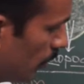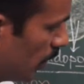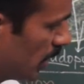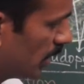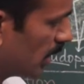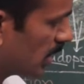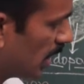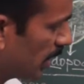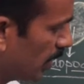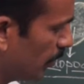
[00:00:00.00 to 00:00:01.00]
but in this
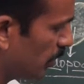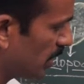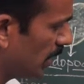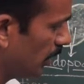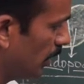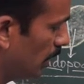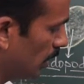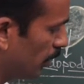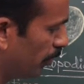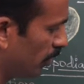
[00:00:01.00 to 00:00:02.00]
diagram you see
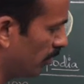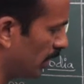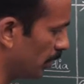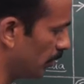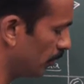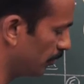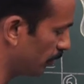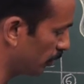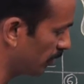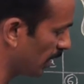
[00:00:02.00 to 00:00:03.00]
the food
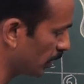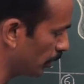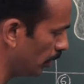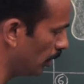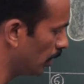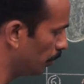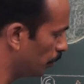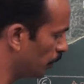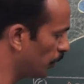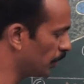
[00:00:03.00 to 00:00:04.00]
vacuole
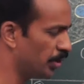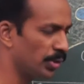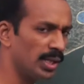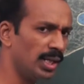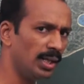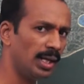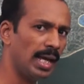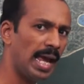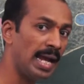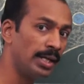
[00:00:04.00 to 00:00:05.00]
moved to
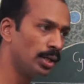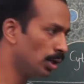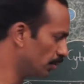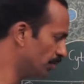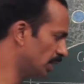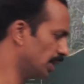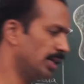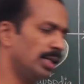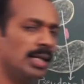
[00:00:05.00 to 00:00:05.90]
the end of the